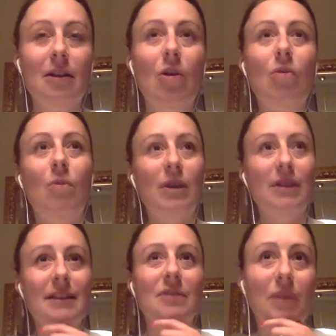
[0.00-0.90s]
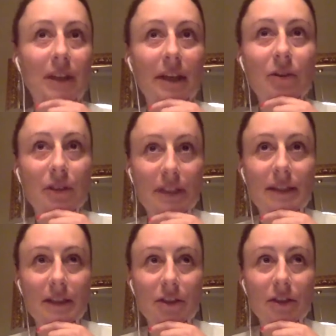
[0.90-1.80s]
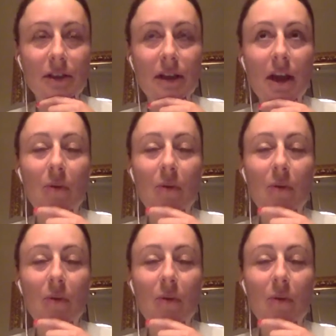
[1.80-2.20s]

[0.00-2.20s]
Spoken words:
Oh, was this really a good decision?